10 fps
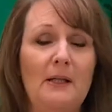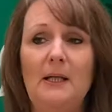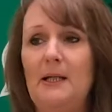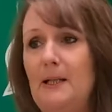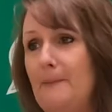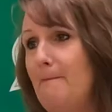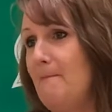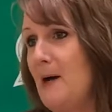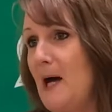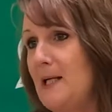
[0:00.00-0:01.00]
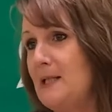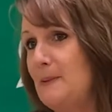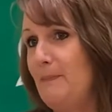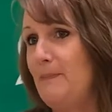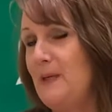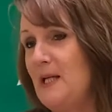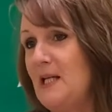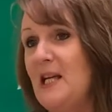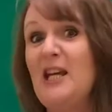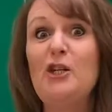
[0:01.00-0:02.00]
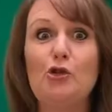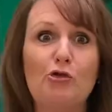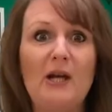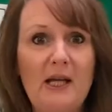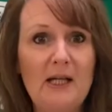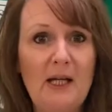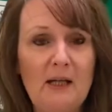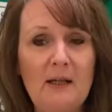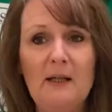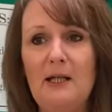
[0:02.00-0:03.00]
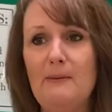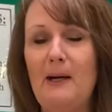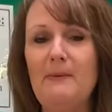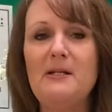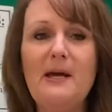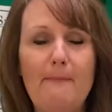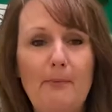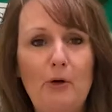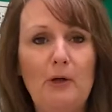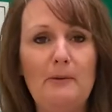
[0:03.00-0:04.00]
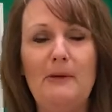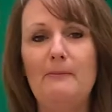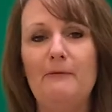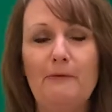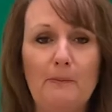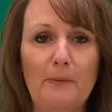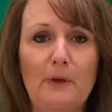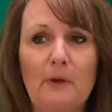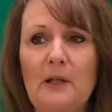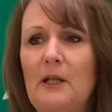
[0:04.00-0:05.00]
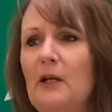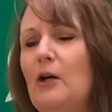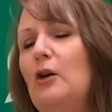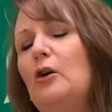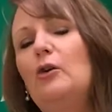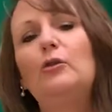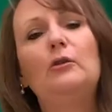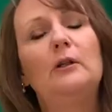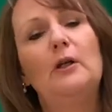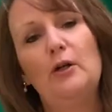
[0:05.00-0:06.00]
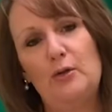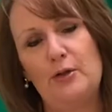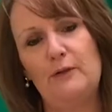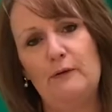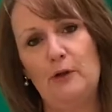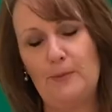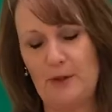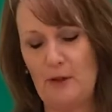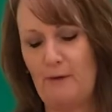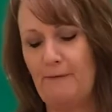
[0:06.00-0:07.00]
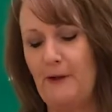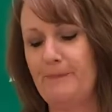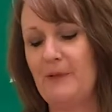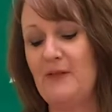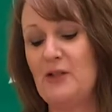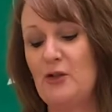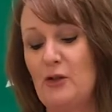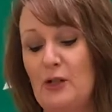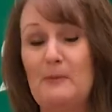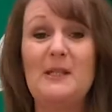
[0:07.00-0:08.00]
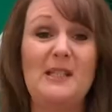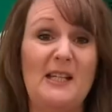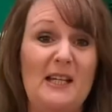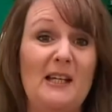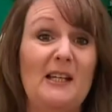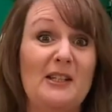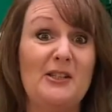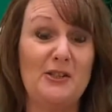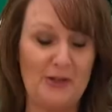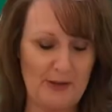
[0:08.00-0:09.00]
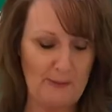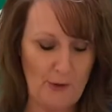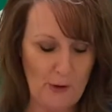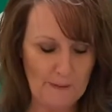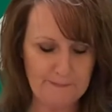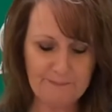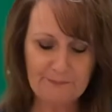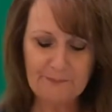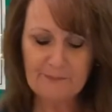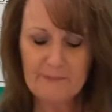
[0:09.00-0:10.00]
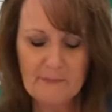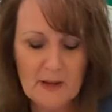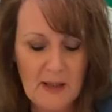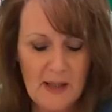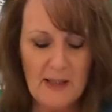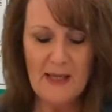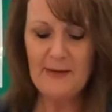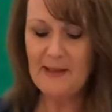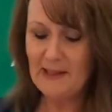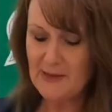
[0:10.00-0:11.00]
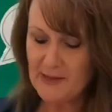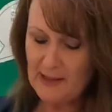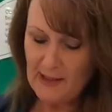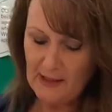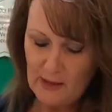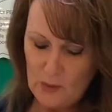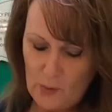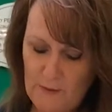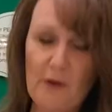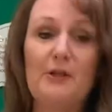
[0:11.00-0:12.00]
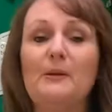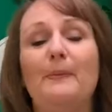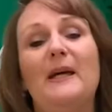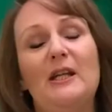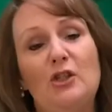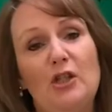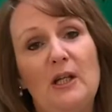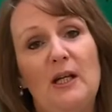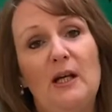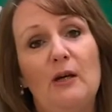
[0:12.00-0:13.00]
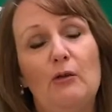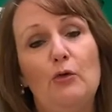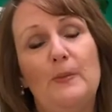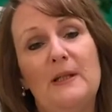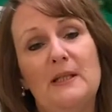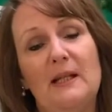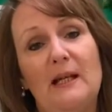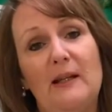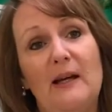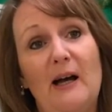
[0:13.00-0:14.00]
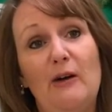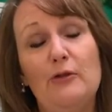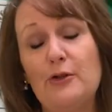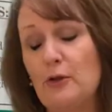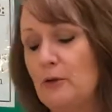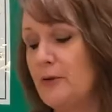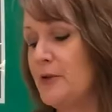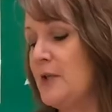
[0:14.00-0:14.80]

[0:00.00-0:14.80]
it might be HIT training, it might be netball, it might be football, a whole host of clubs on offer, and this document here lists them all. And then lastly, we've got a page here grouping together our results.